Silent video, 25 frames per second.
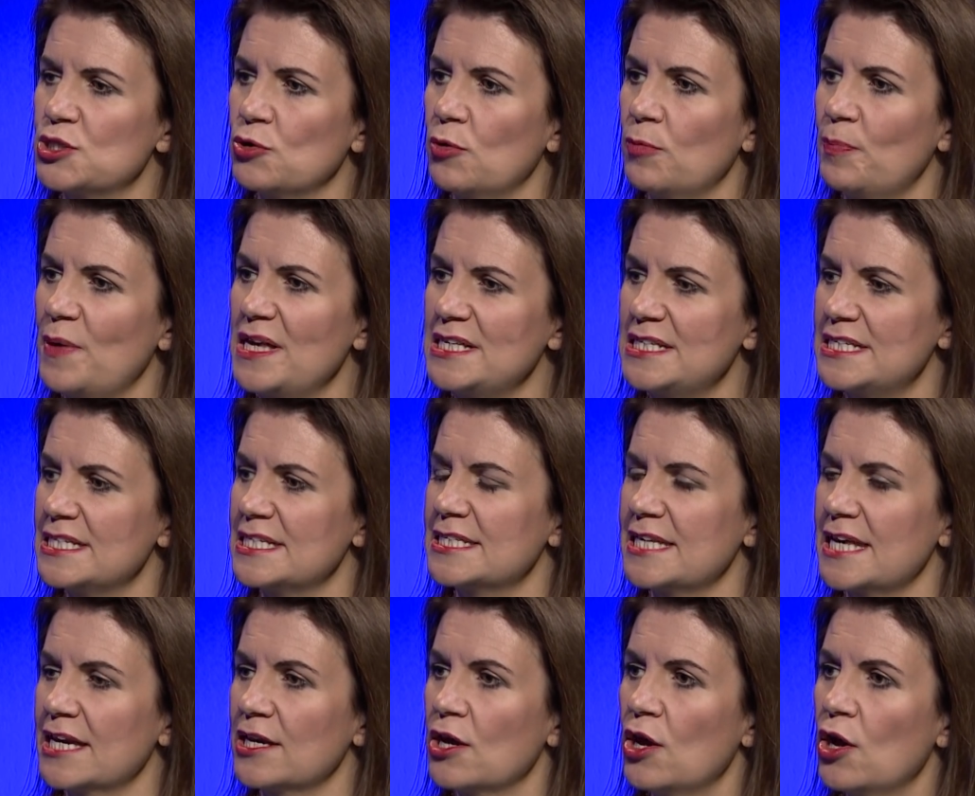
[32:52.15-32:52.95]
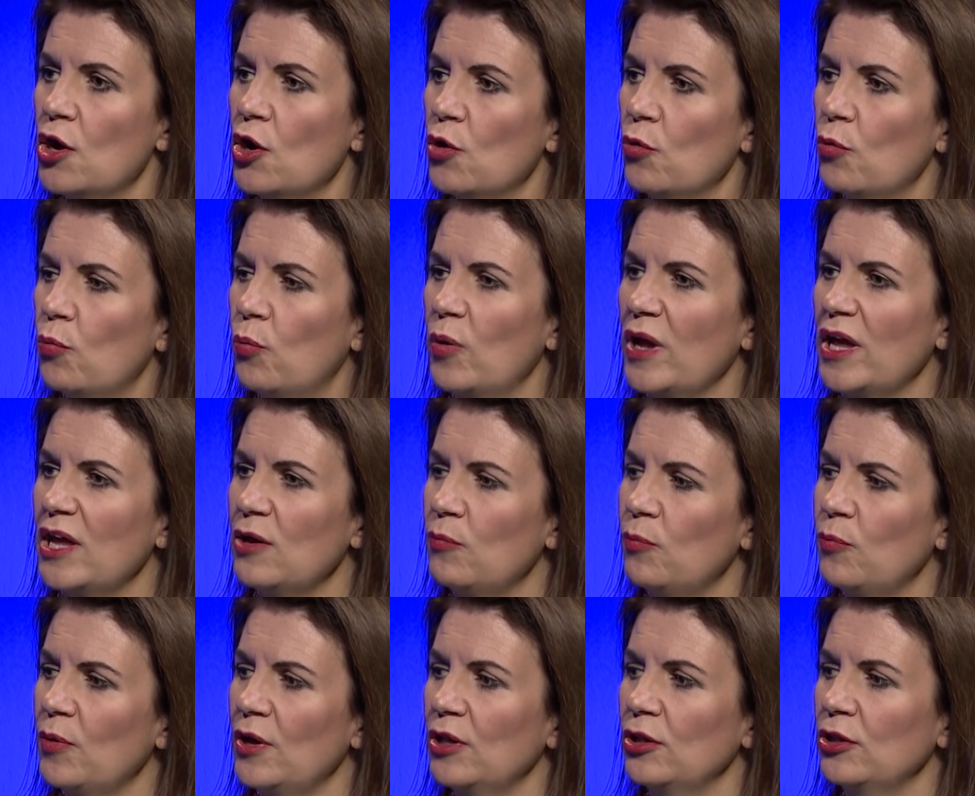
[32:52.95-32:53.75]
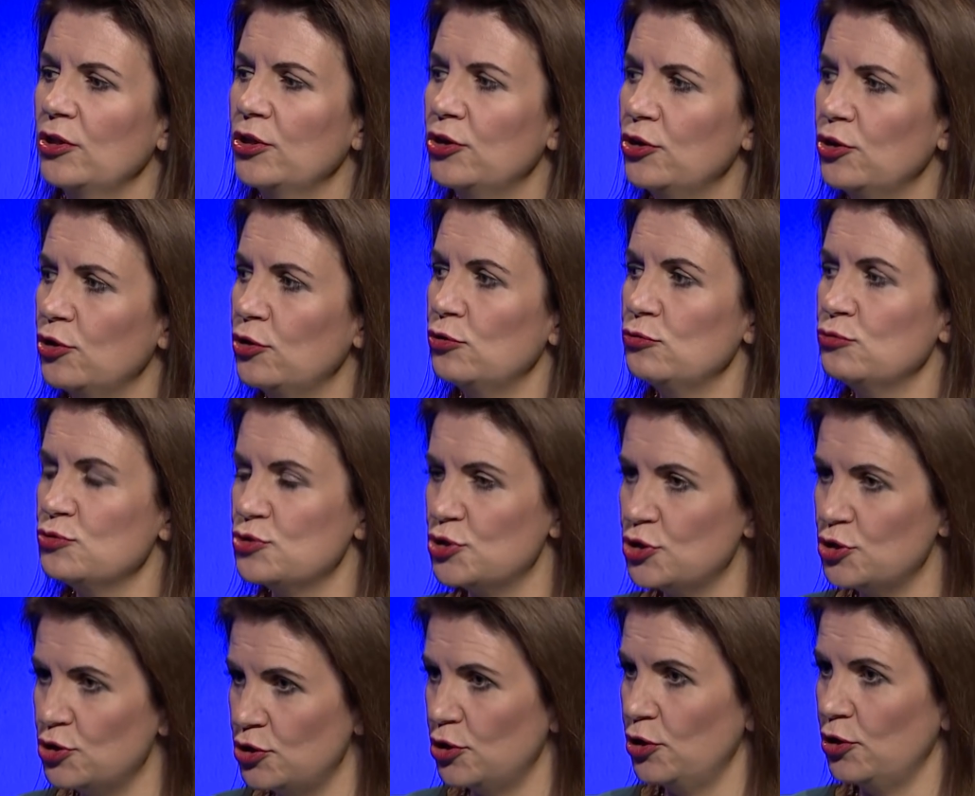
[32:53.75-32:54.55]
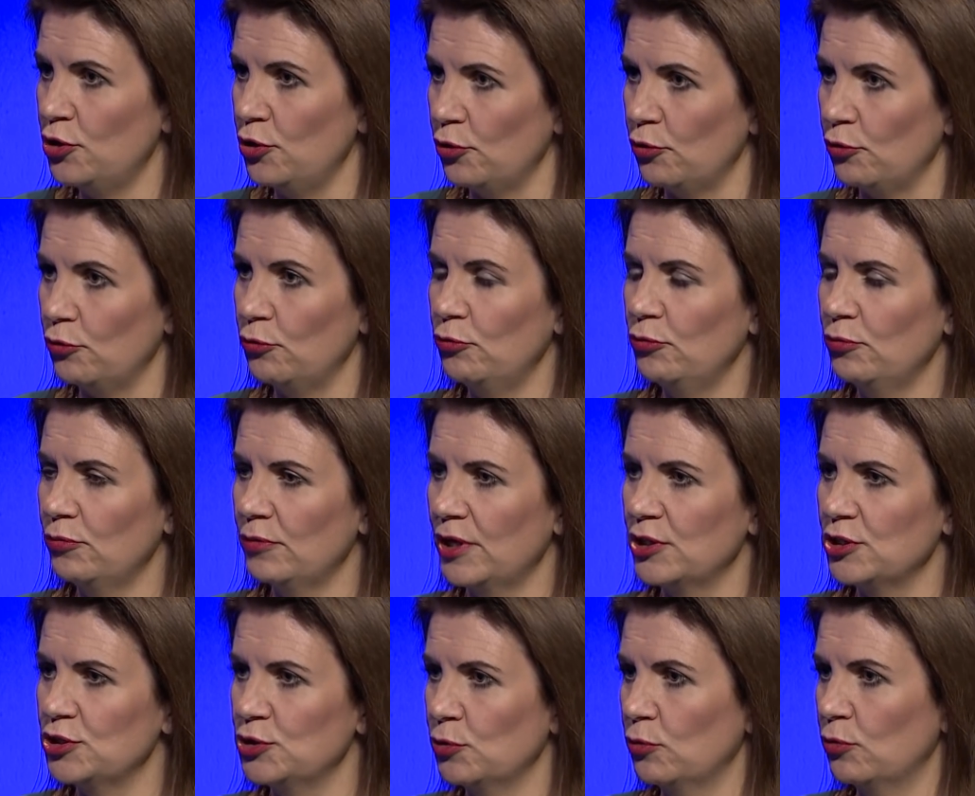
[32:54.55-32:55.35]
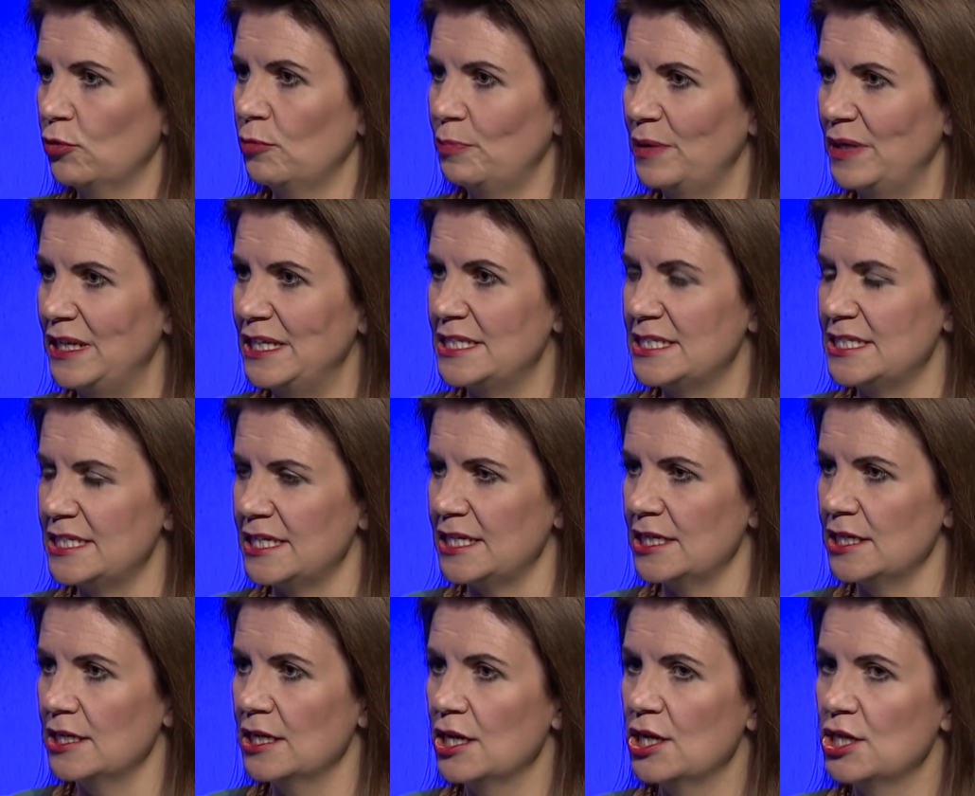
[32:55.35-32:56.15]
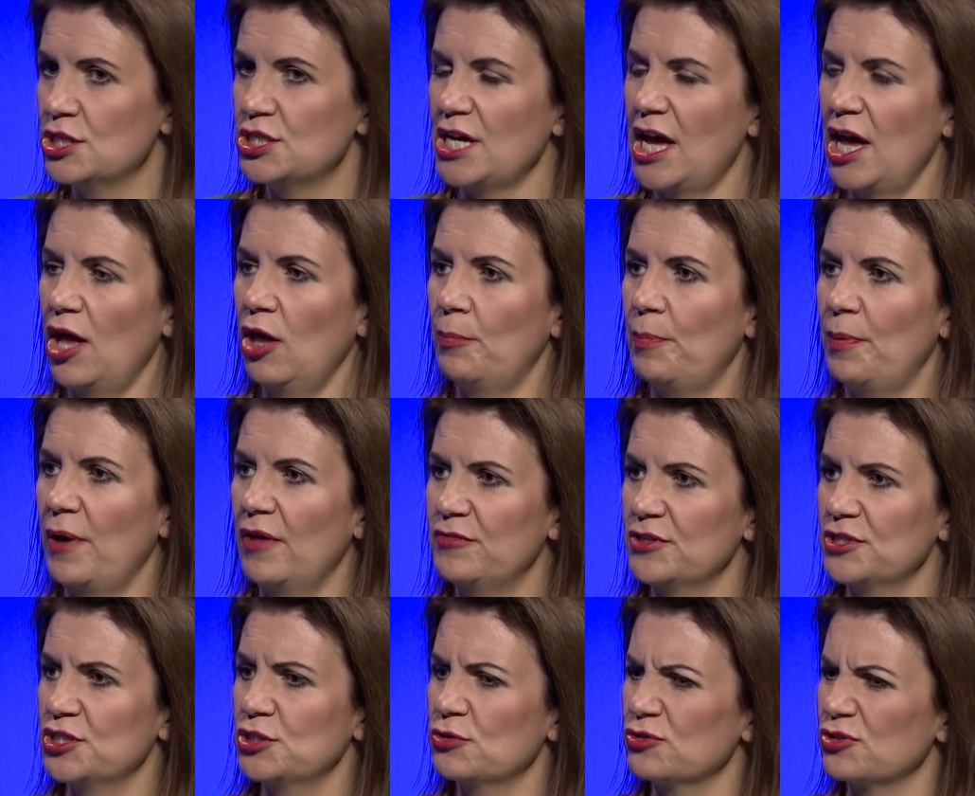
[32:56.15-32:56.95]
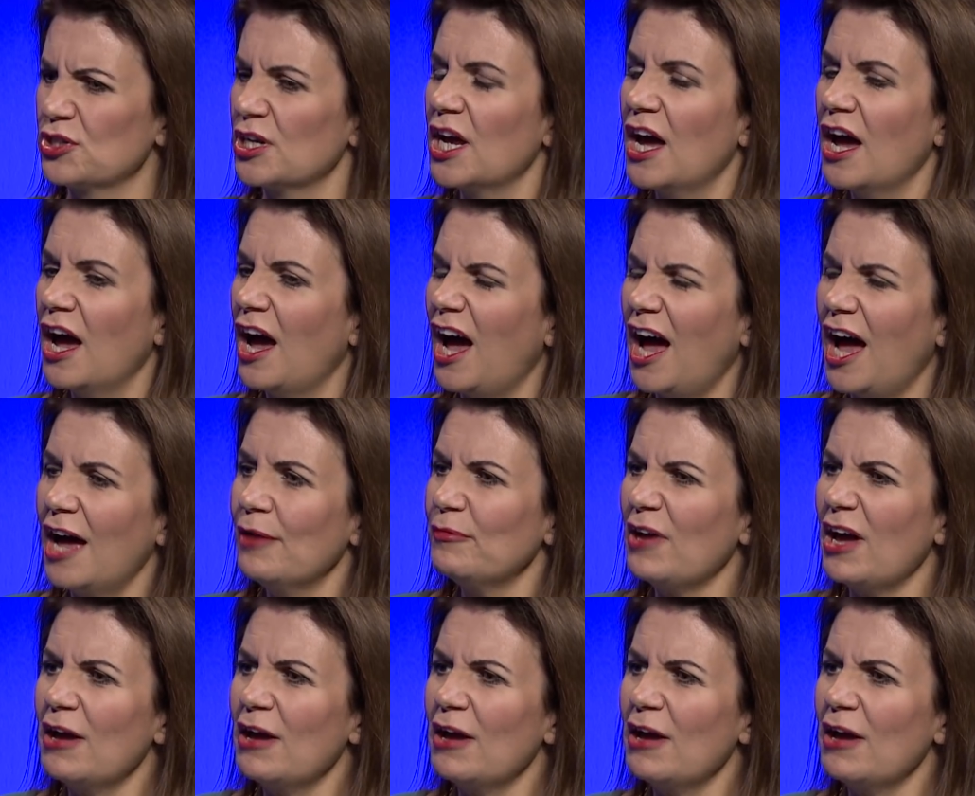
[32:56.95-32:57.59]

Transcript: You're basically saying, we will use you and your ability to help other children. I'm